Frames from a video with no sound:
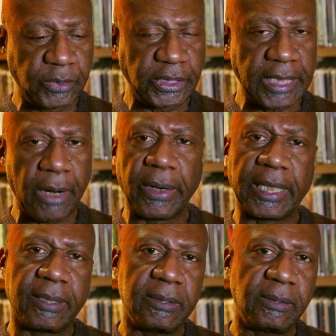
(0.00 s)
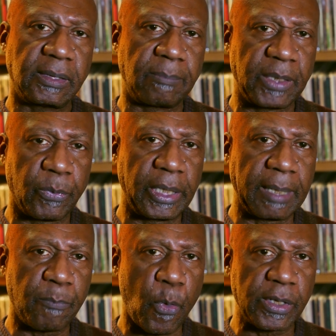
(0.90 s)
sharing something
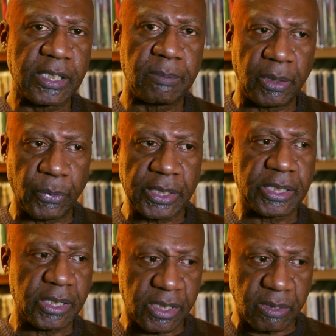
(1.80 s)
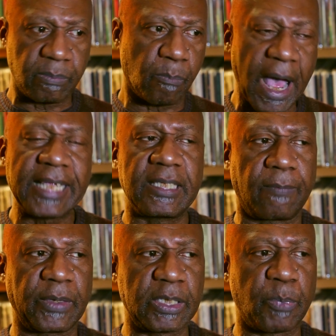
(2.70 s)
really important to me, which is my
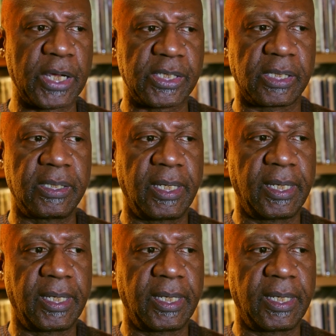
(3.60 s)
self-expression